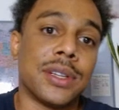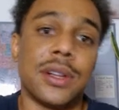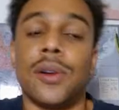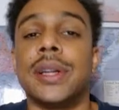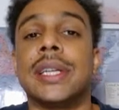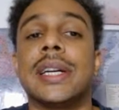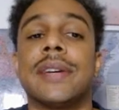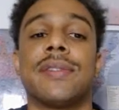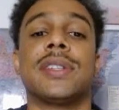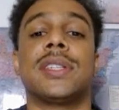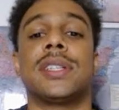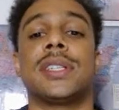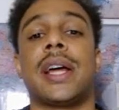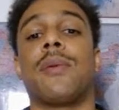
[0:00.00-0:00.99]
and the only difference
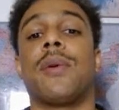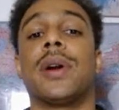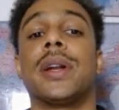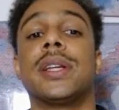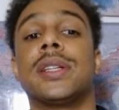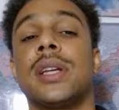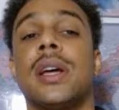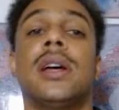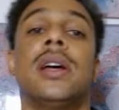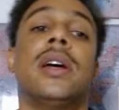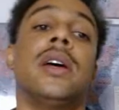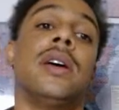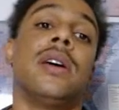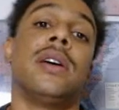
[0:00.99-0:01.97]
is that one is
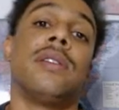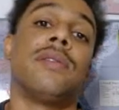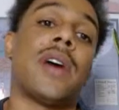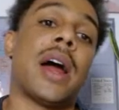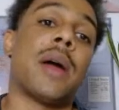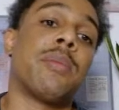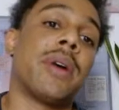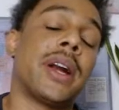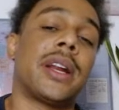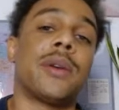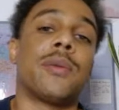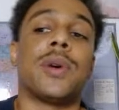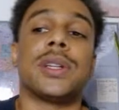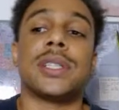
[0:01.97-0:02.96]
vibrating
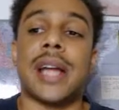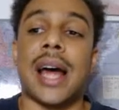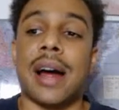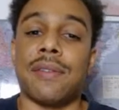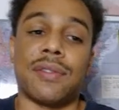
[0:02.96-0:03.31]
and one's not.